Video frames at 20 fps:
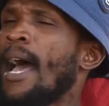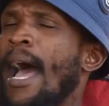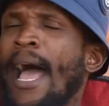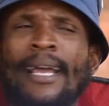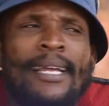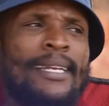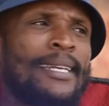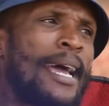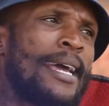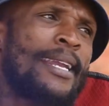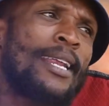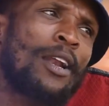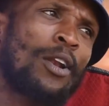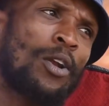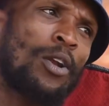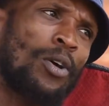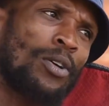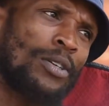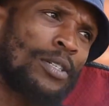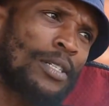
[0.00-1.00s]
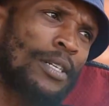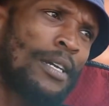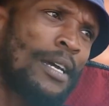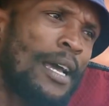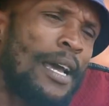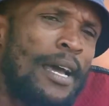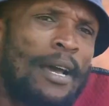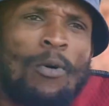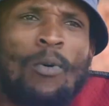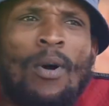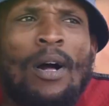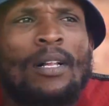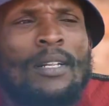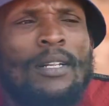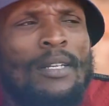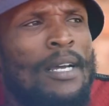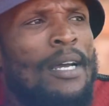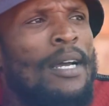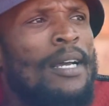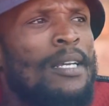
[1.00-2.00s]
I died a lot.
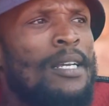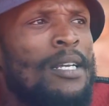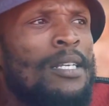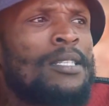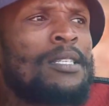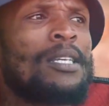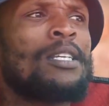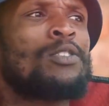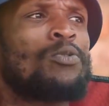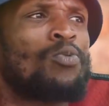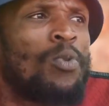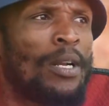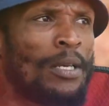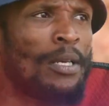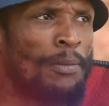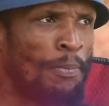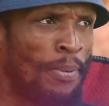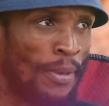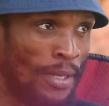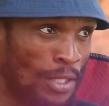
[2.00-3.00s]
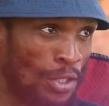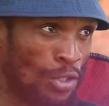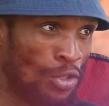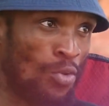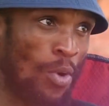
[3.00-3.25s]
It's what builds you